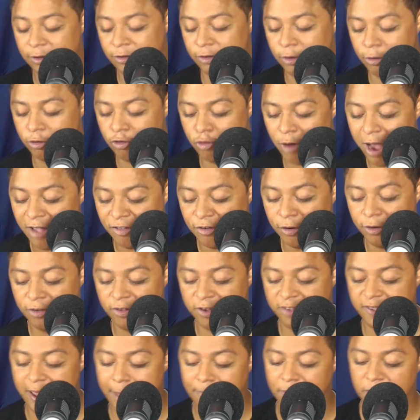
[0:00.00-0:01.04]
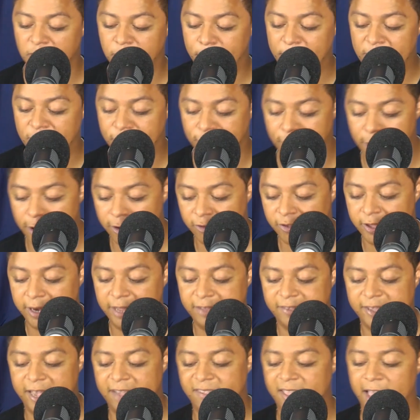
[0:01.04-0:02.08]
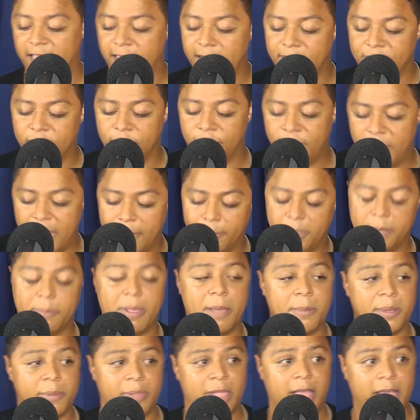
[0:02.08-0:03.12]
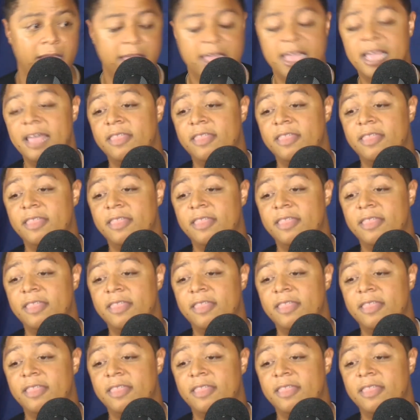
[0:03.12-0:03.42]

So Dresser is accepting the speech first, and he says how he loves his family, blah, blah, blah.